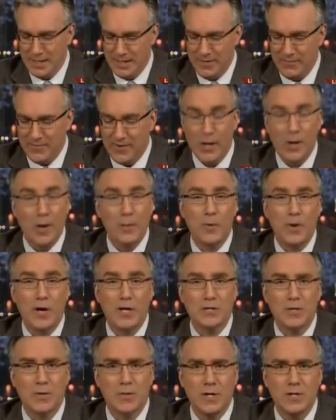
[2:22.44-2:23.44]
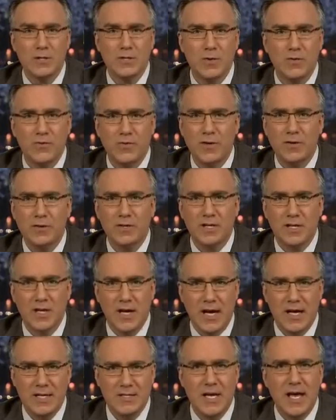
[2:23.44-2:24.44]
The follow-up question was, you feel that
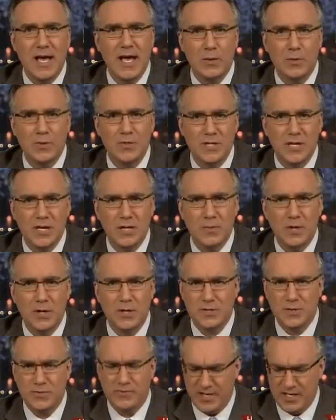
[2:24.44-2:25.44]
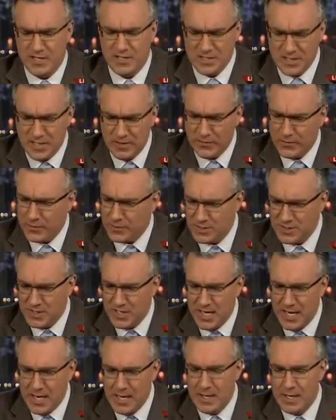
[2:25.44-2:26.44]
God's hand was in it because of a sinful
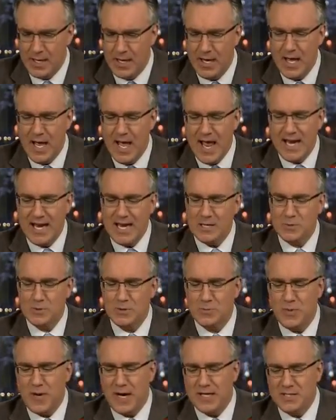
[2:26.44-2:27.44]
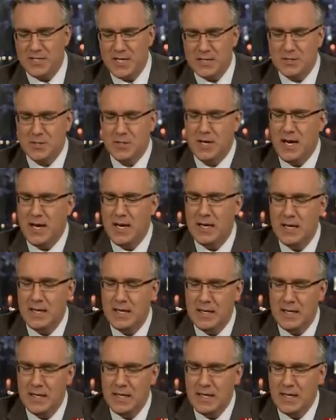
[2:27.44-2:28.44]
city? Hagee's response yesterday,
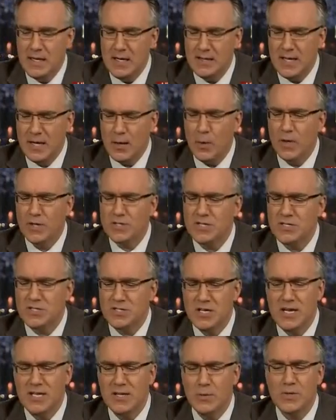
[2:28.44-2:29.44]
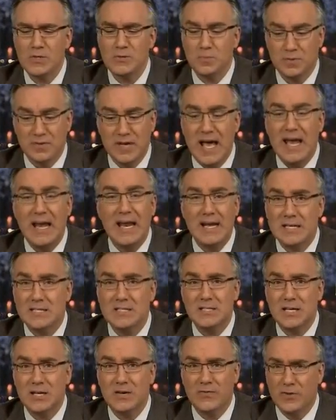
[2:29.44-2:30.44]
that it was a city that was planning a
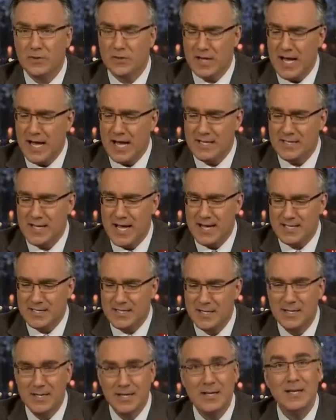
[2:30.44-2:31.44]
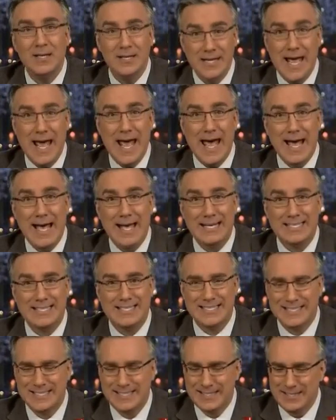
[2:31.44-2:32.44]
sinful conduct?
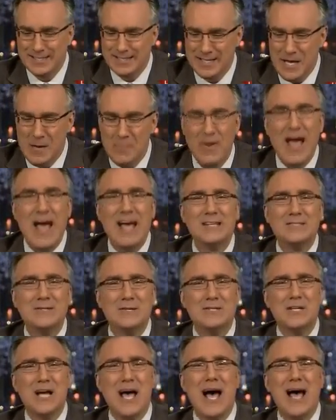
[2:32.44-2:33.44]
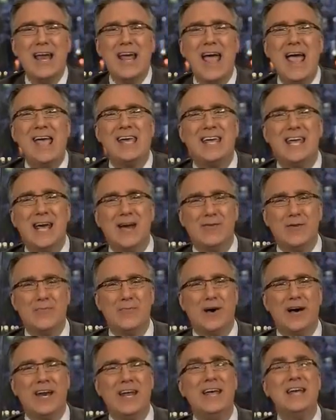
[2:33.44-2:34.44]
Yes! Pastor John Hagee,
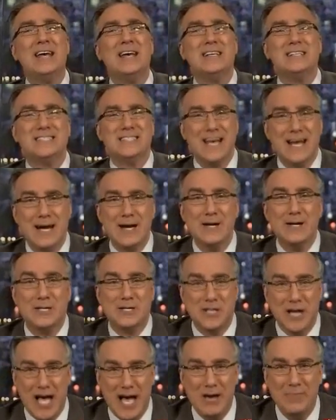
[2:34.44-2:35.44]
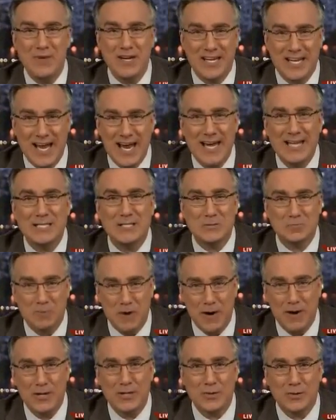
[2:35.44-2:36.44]
everybody, Senator John McCain's
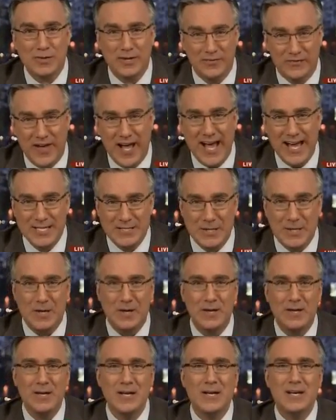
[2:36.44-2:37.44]
spiritual advisor.